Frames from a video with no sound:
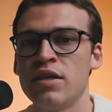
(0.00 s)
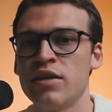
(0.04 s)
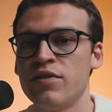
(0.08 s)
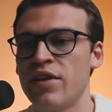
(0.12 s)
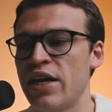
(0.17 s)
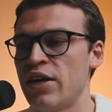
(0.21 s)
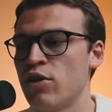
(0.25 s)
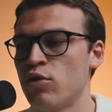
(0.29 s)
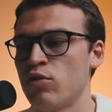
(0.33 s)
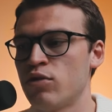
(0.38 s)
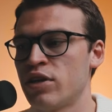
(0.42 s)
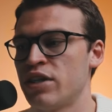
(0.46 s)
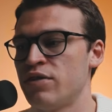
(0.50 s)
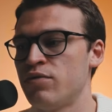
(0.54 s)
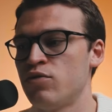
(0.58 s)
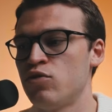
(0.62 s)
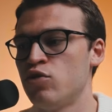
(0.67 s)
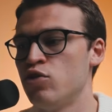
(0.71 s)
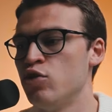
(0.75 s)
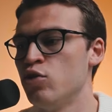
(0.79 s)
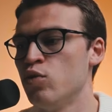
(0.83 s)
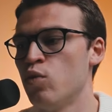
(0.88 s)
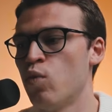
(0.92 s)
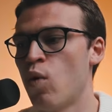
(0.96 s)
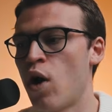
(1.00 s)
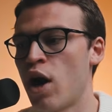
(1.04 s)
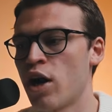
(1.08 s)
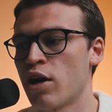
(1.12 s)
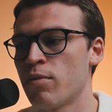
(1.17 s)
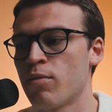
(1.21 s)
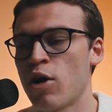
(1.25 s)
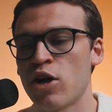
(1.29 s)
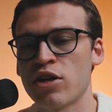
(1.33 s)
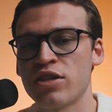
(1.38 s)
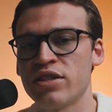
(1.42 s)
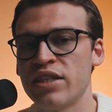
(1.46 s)
They don't do
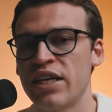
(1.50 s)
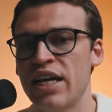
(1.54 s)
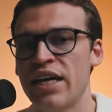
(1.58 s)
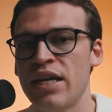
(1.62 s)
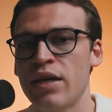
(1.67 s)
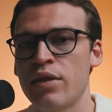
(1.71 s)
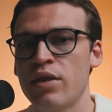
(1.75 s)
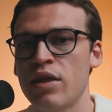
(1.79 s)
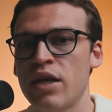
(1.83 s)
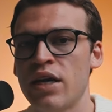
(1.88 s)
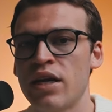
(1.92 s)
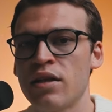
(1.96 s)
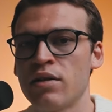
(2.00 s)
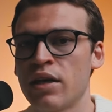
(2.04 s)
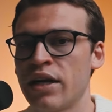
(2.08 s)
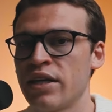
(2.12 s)
watermarks and anything.